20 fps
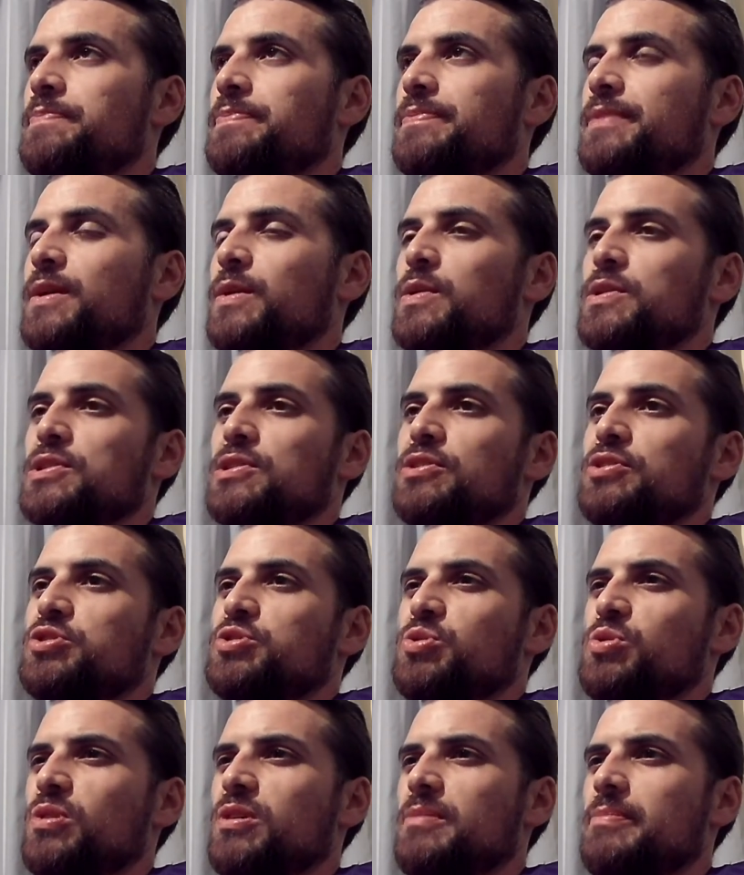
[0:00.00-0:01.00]
there was a lot of
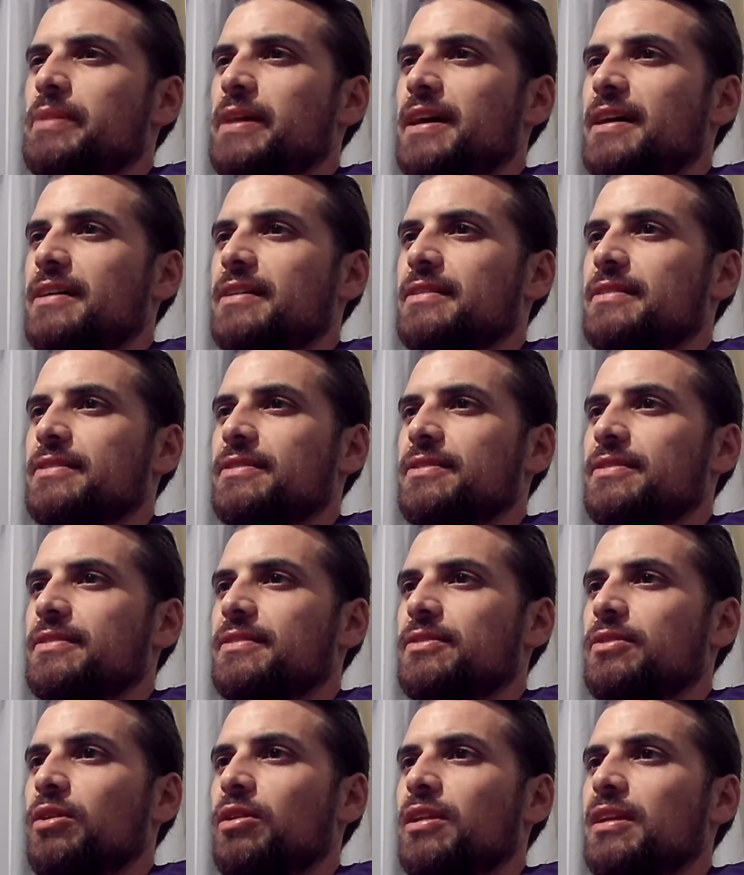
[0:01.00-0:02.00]
talk about
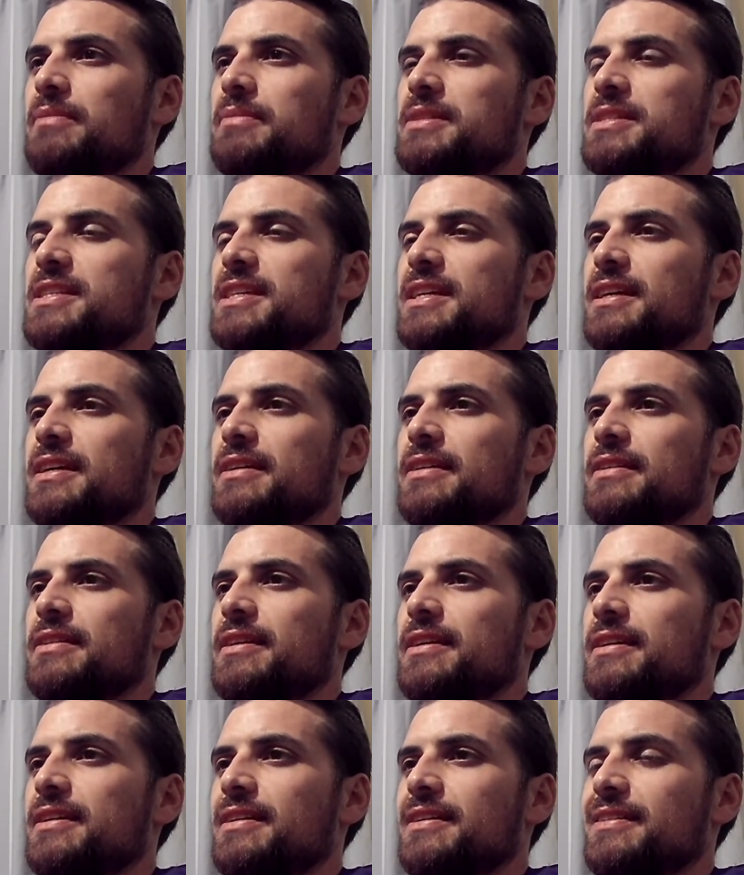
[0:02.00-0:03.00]
not limiting
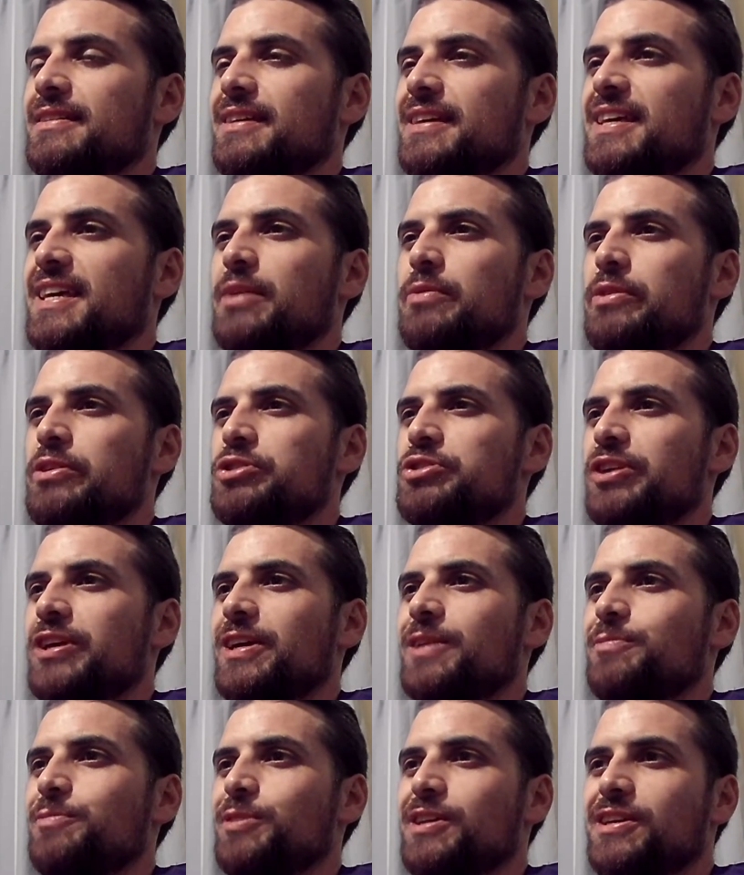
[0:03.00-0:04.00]
the Kiwi
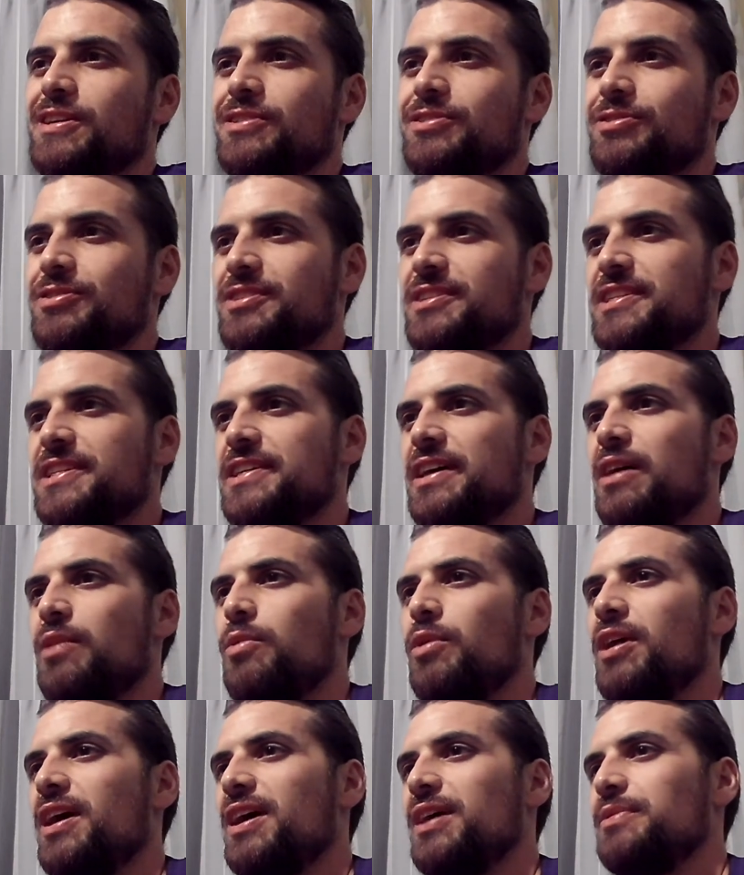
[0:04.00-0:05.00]
dream, where you do the DIY,
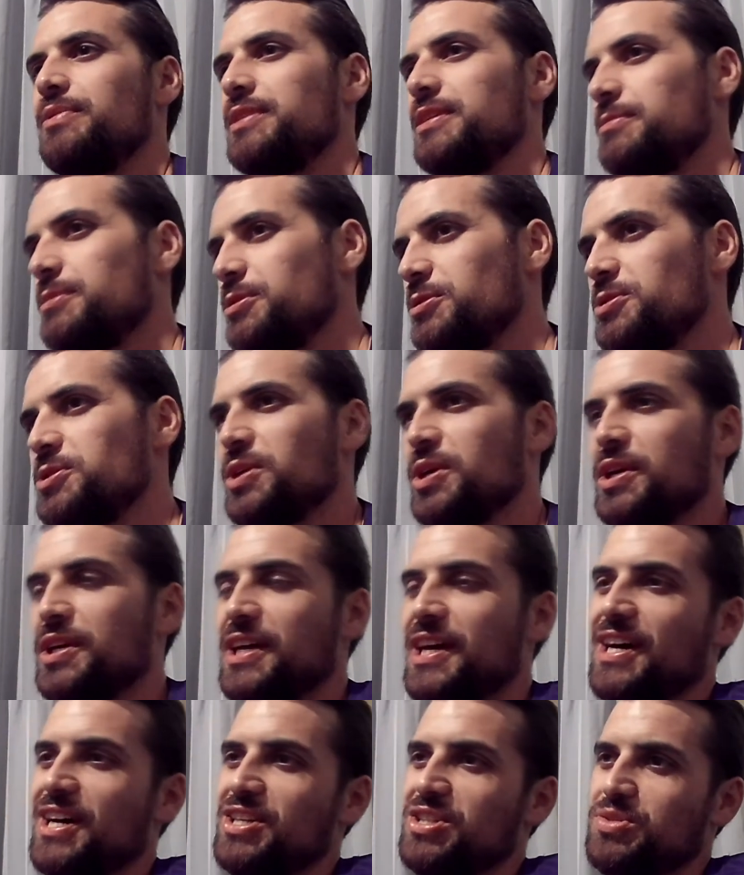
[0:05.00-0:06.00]
where you build your own
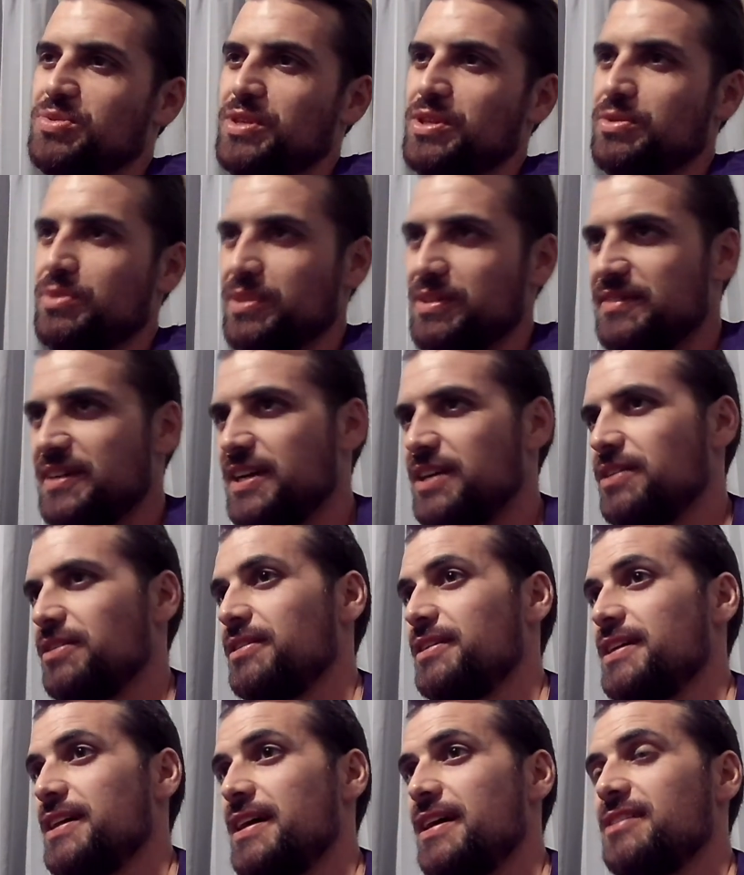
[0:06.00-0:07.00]
house, where you renovate your
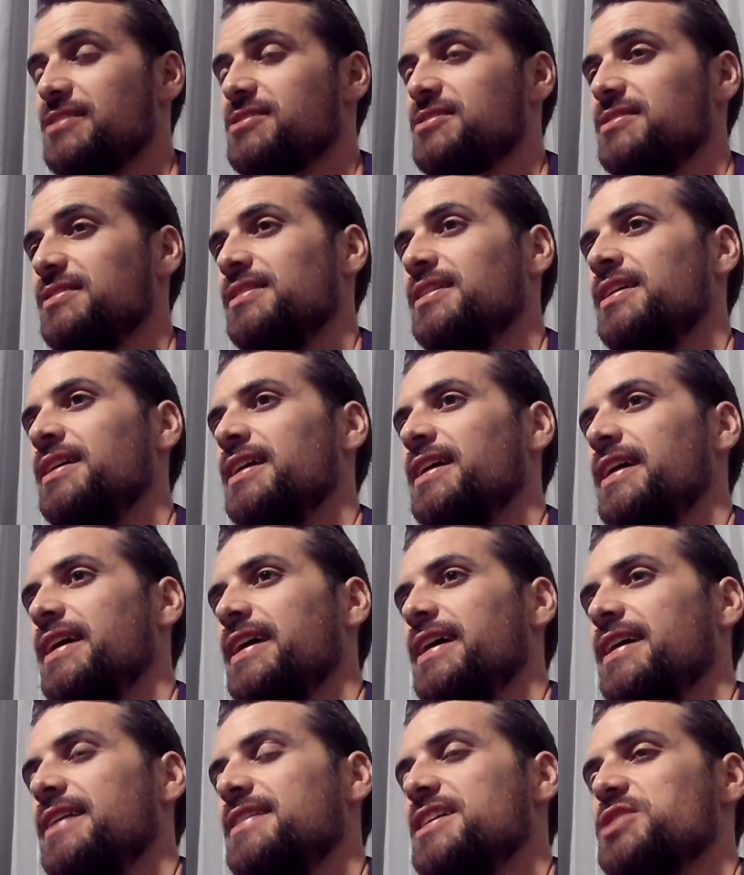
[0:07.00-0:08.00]
own house,
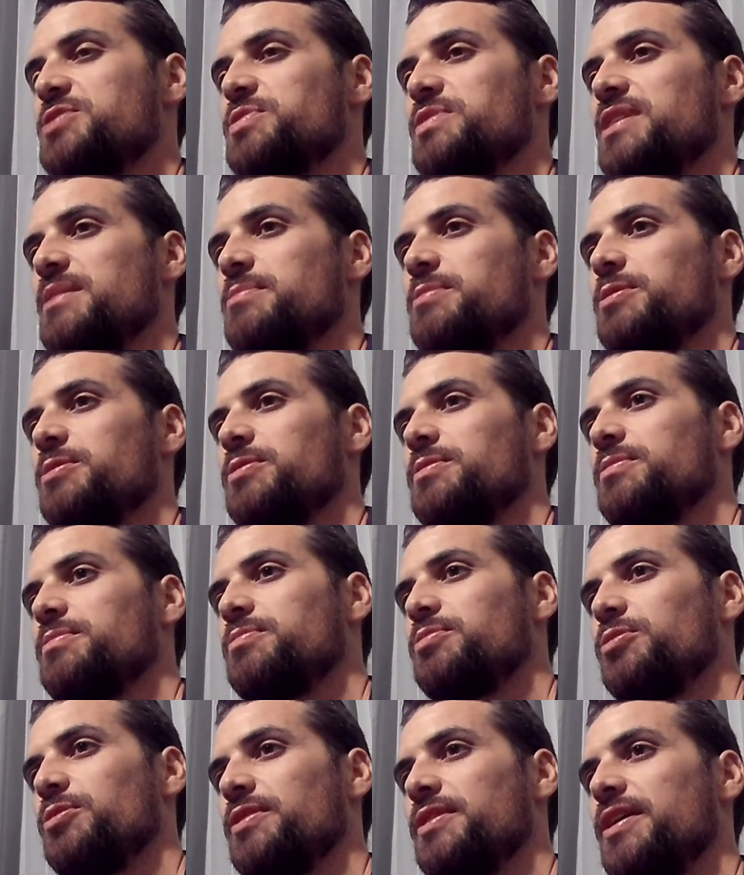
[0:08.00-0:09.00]
and that's where they
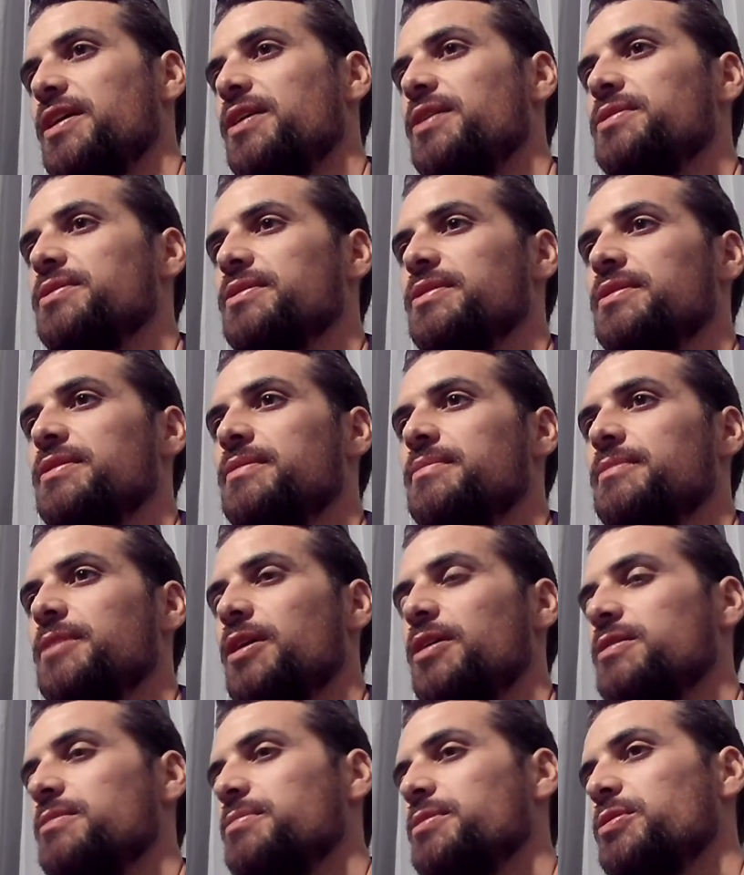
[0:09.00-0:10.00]
brought the owner
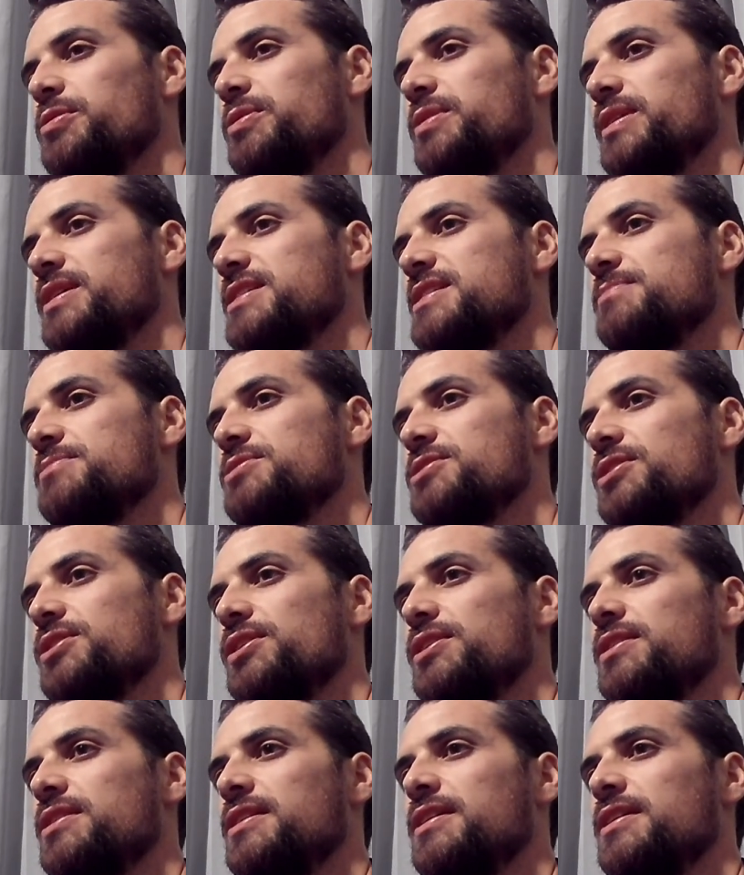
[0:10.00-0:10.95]
builder exemption in.